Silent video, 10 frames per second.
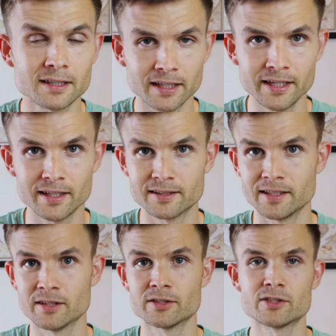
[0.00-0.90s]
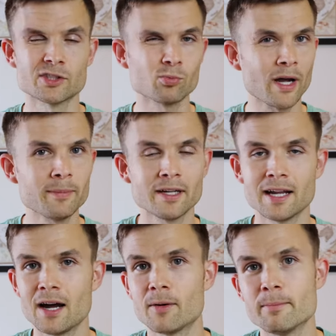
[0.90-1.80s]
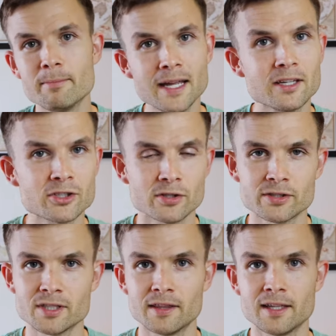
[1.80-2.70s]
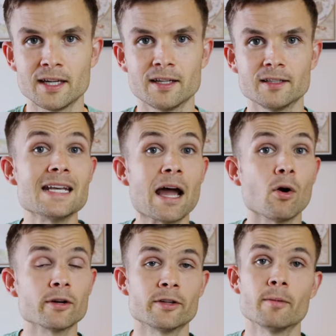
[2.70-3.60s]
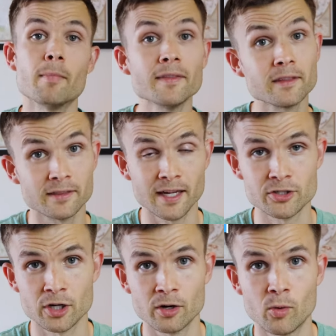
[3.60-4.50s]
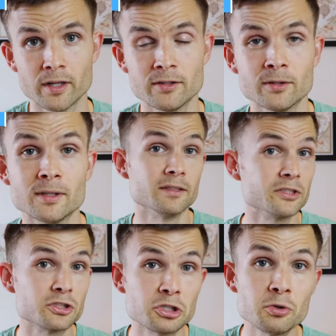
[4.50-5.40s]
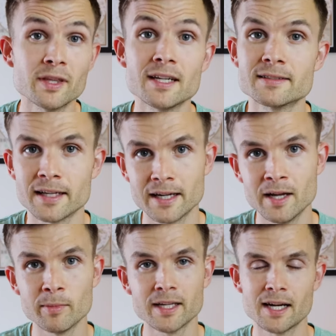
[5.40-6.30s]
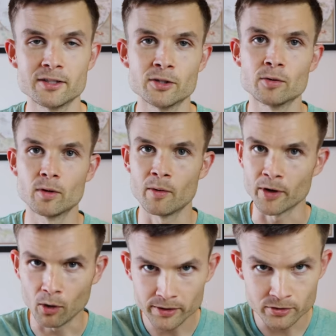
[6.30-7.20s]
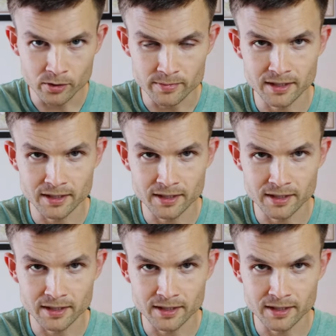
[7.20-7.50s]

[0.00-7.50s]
cleaning its ears, just wiping it out, making sure there's nothing in it. Now onto the monthly things you're gonna wanna do. This is 2 things that Emily and I do, and we always do them